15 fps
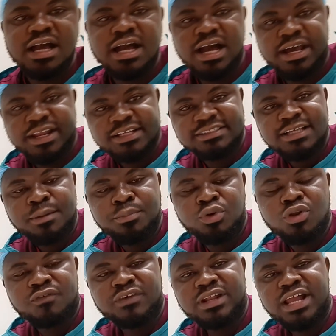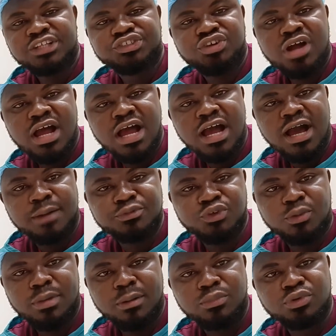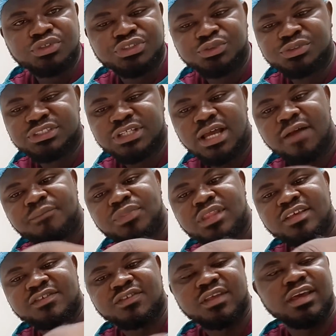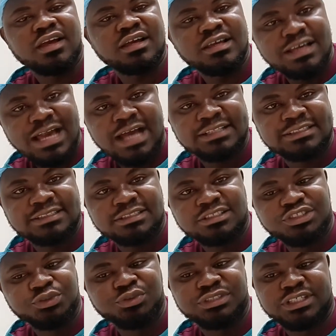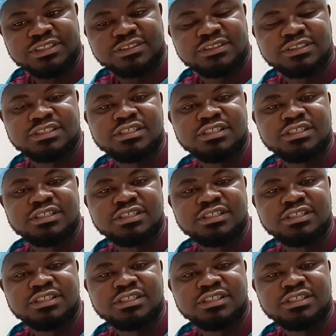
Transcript: An example of a natural absorbable suture is the gut sutures.